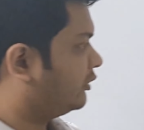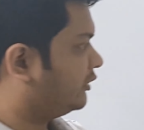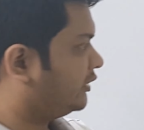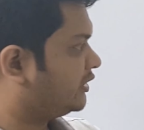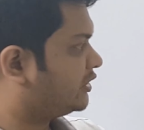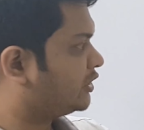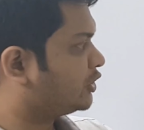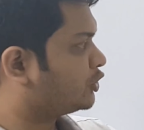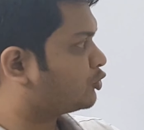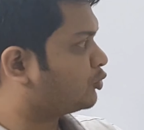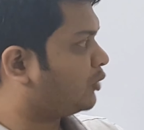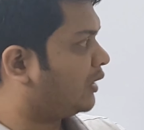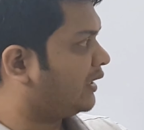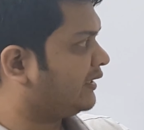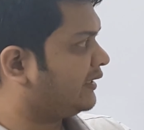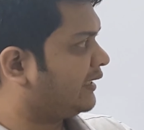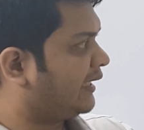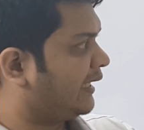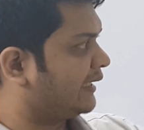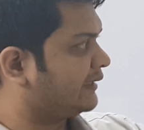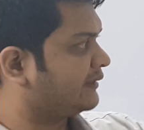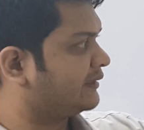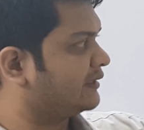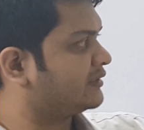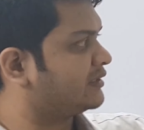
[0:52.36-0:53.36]
this is 1
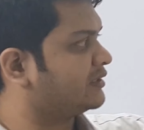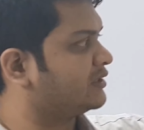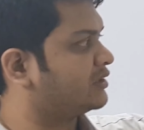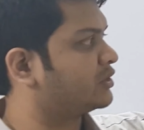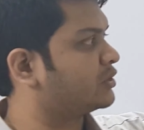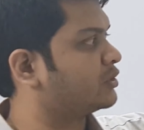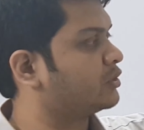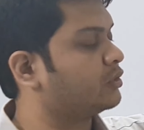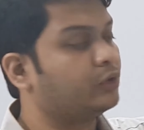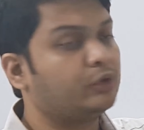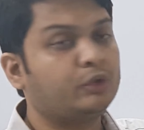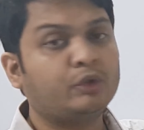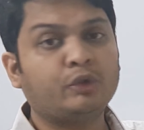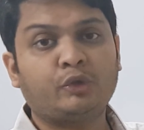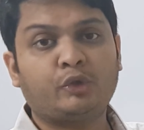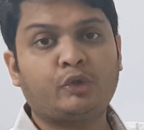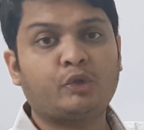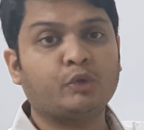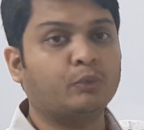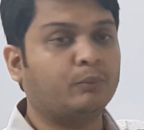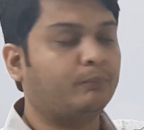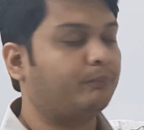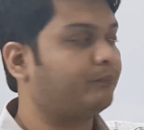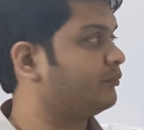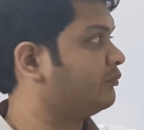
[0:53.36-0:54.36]
and this is
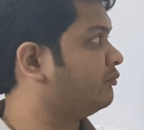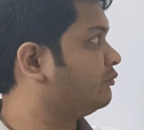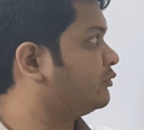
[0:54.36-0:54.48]
2.